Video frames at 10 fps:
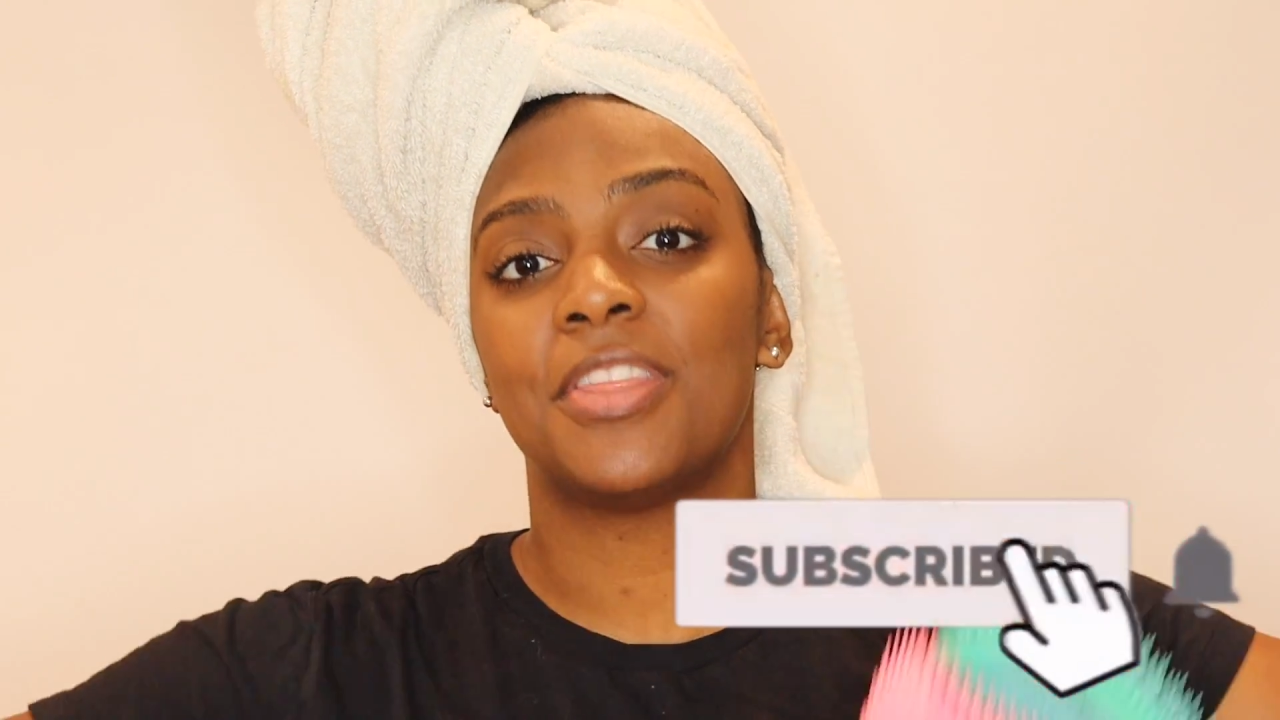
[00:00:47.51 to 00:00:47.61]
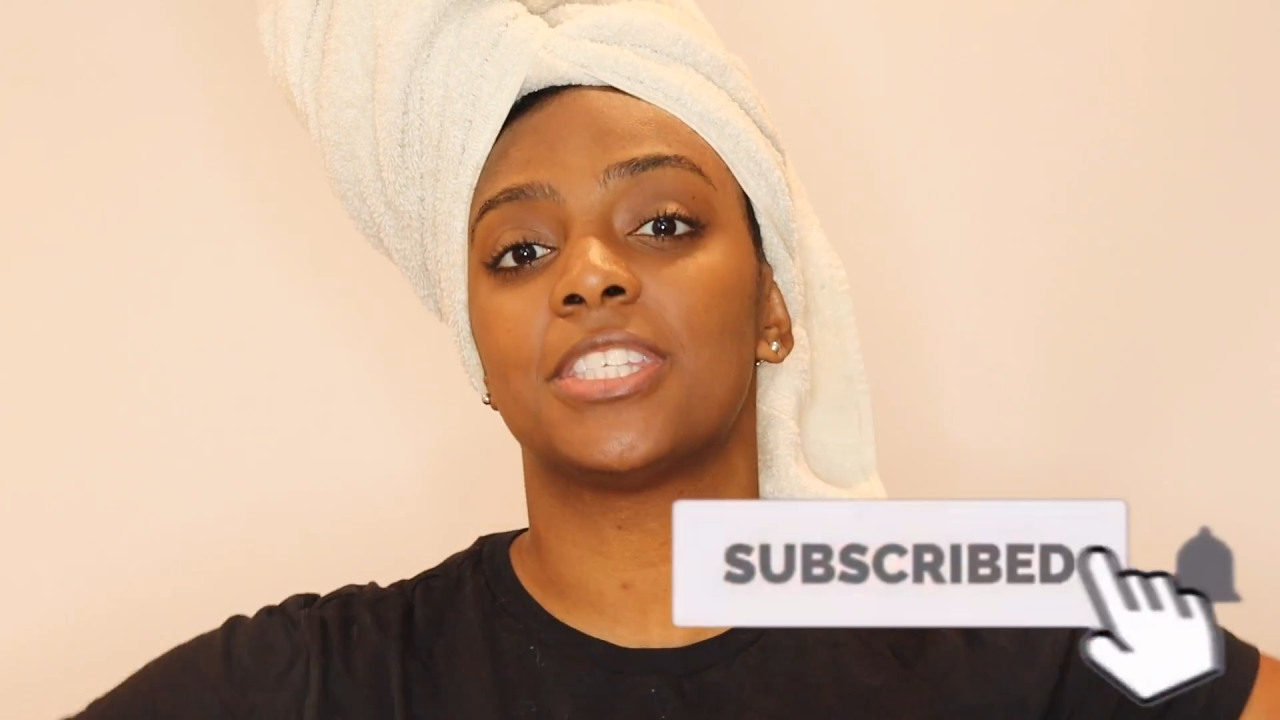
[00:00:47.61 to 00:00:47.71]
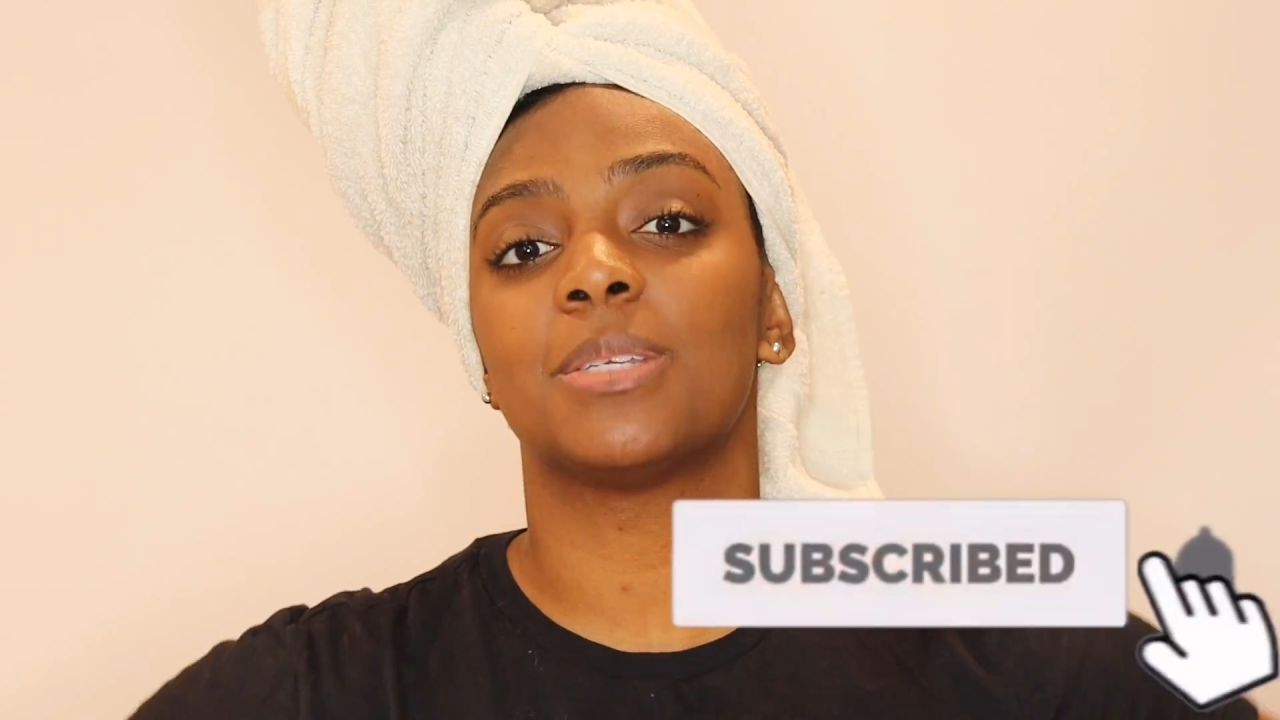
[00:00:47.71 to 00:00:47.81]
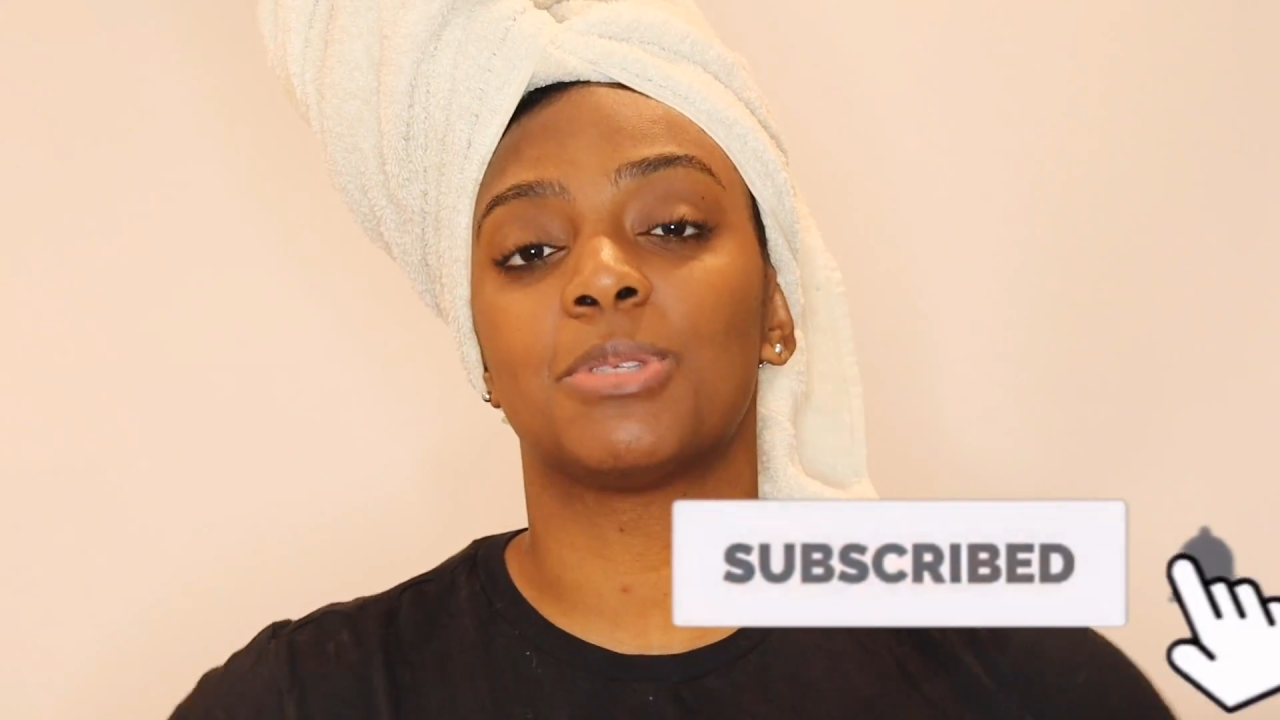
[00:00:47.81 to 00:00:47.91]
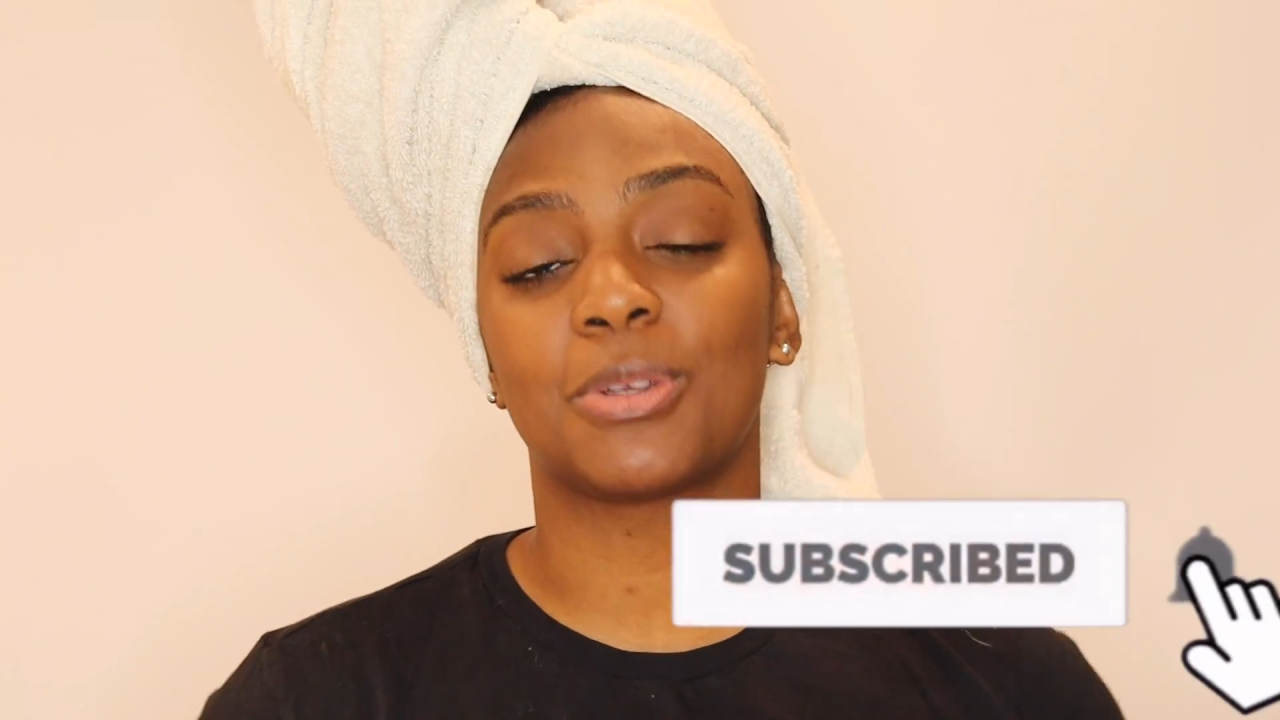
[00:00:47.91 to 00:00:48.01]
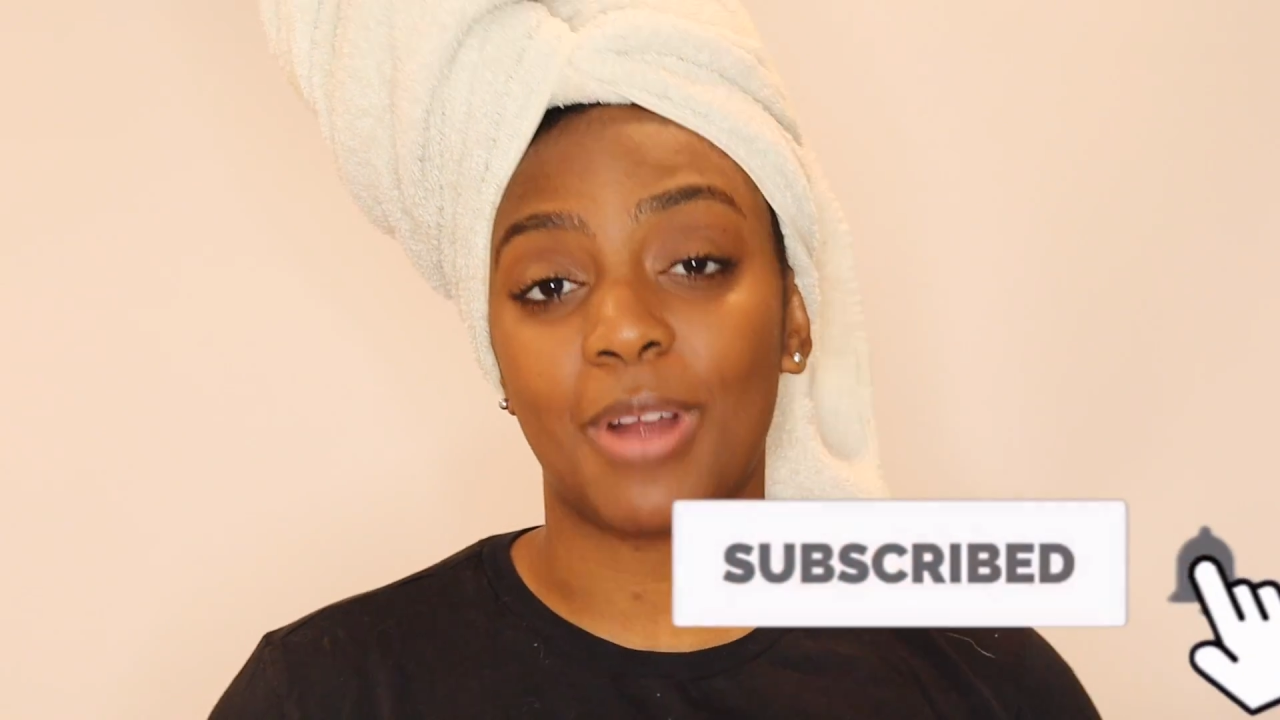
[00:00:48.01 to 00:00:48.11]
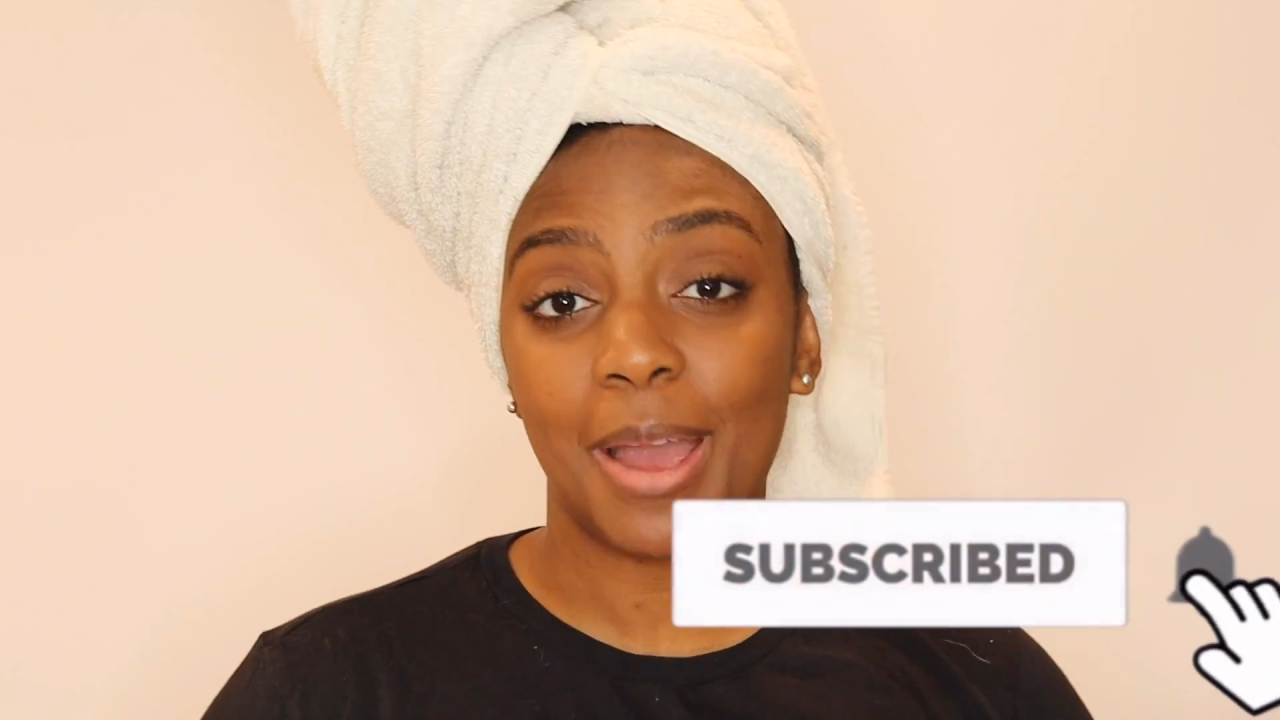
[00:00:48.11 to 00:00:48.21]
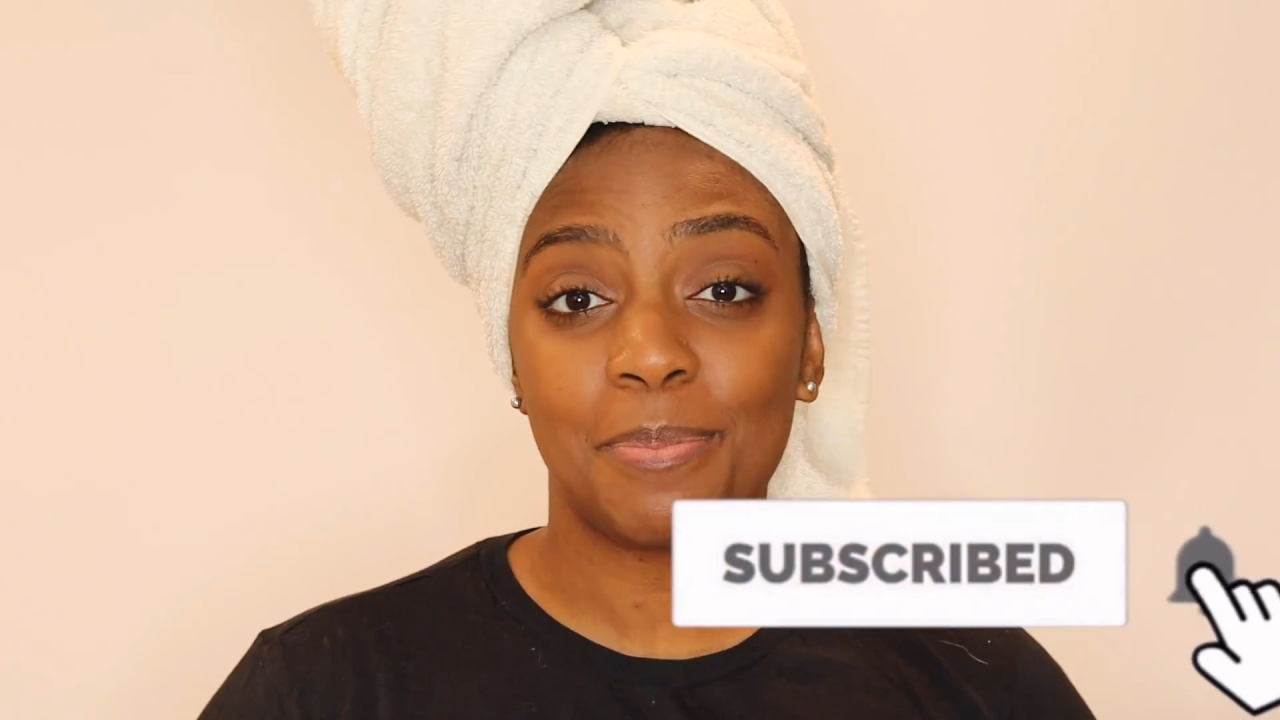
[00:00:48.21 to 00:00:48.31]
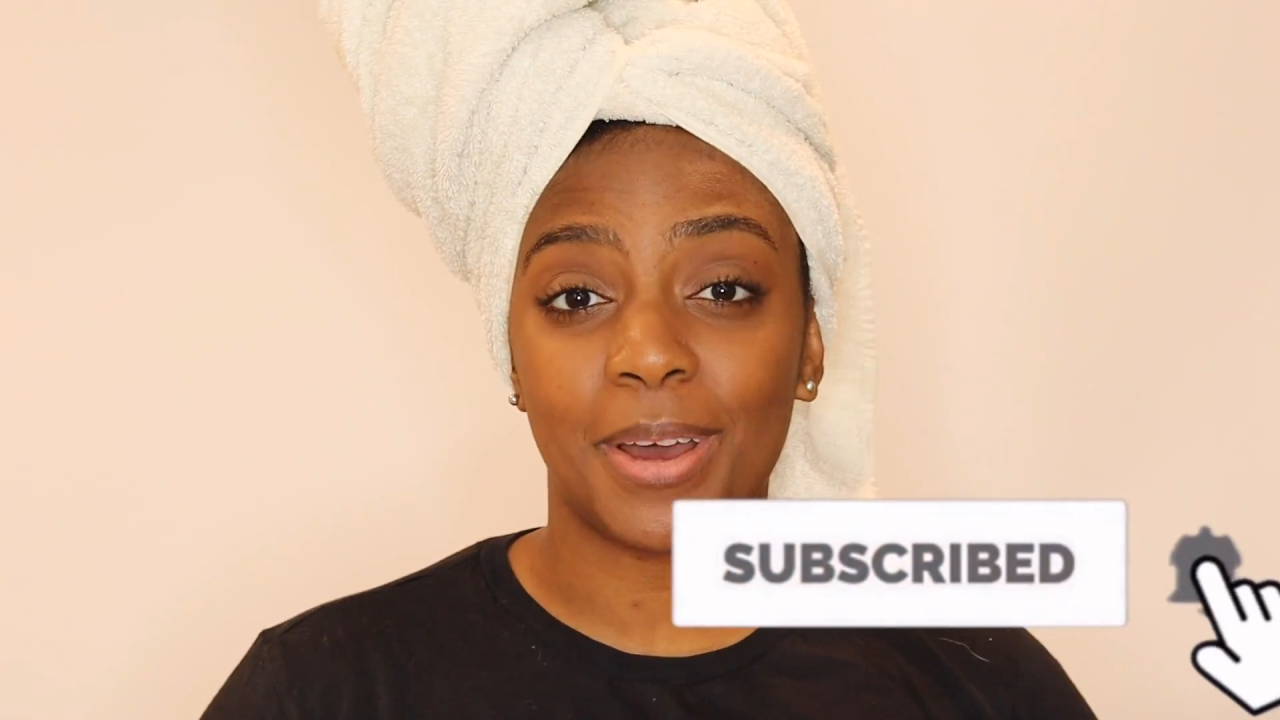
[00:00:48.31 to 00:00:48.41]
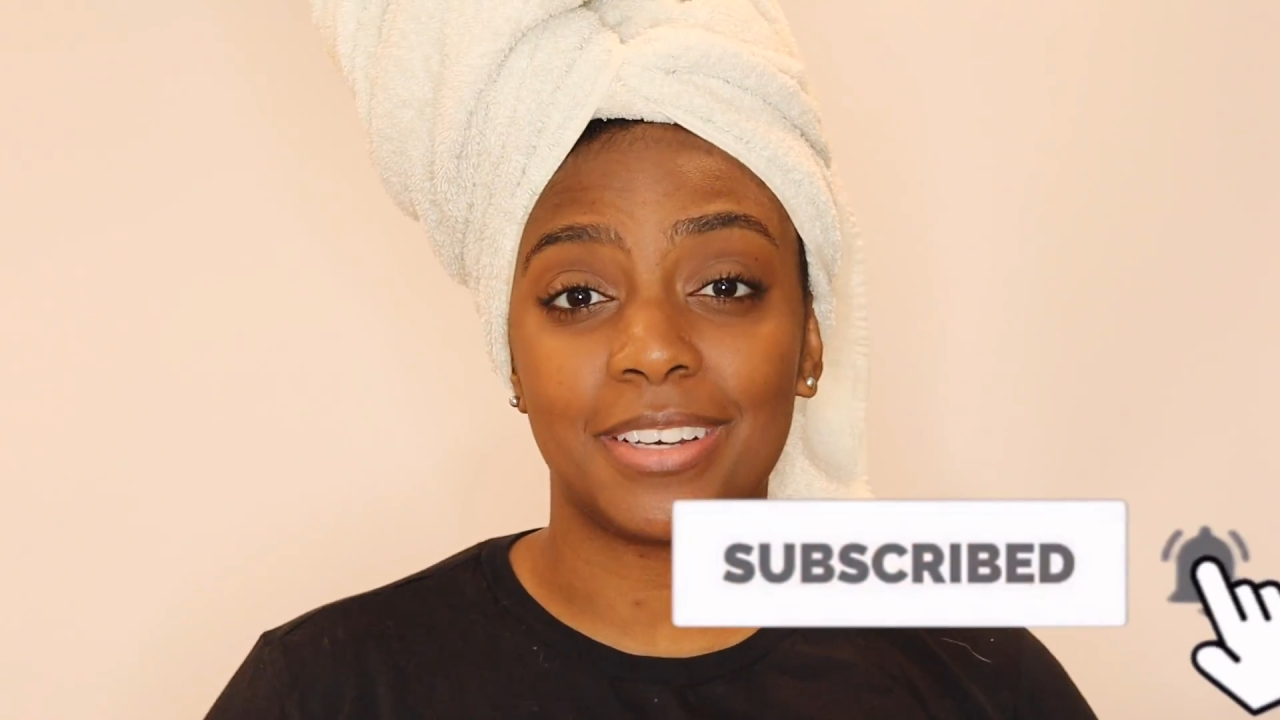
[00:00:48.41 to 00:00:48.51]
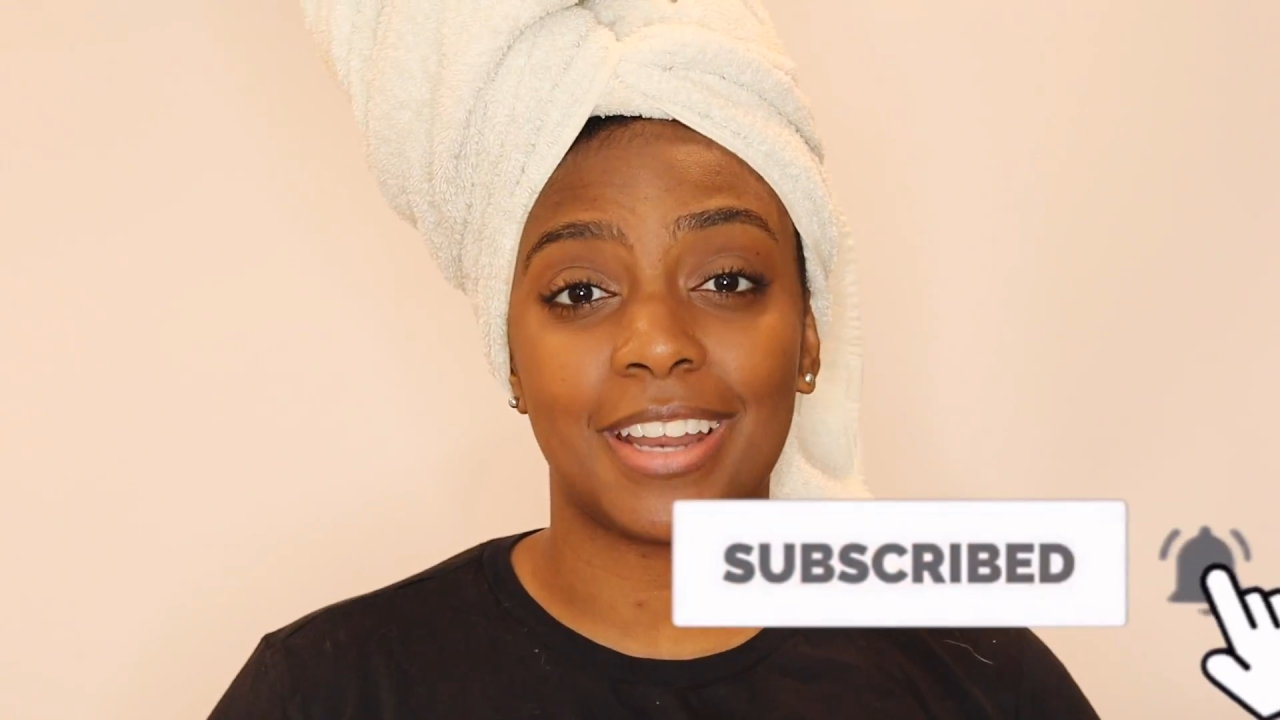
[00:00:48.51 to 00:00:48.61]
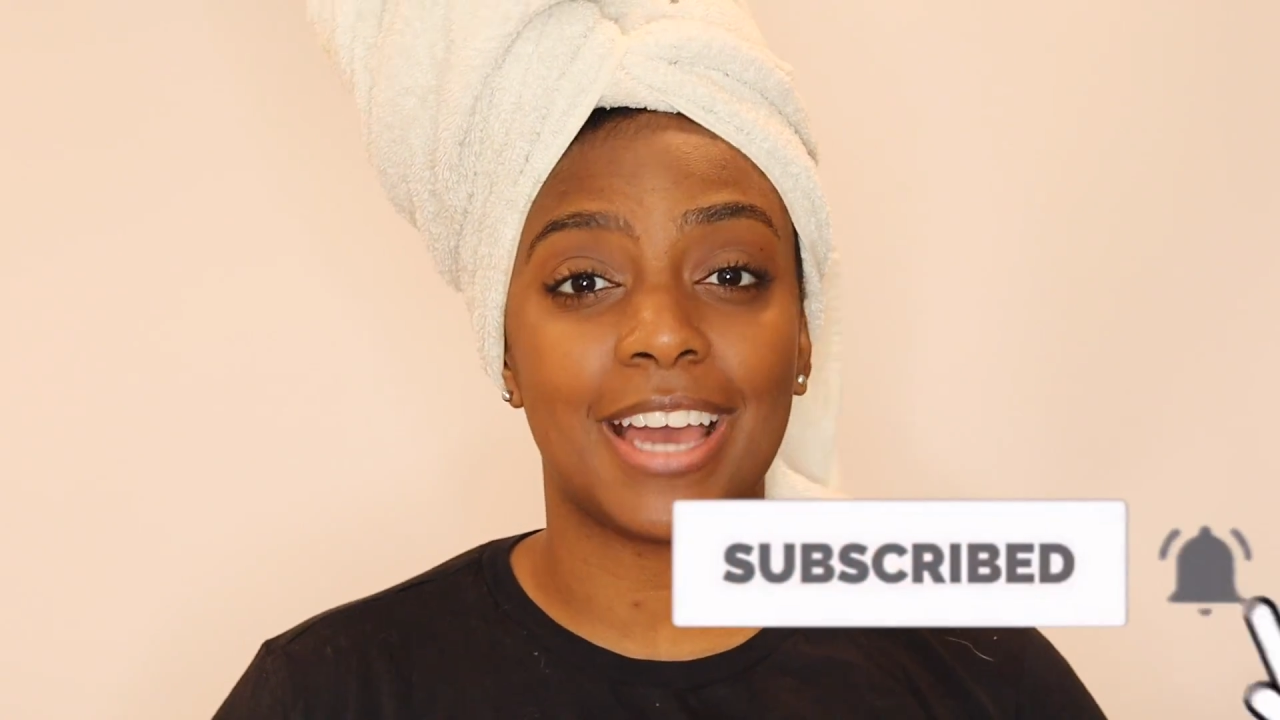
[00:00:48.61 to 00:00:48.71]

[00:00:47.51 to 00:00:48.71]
the subscribe button,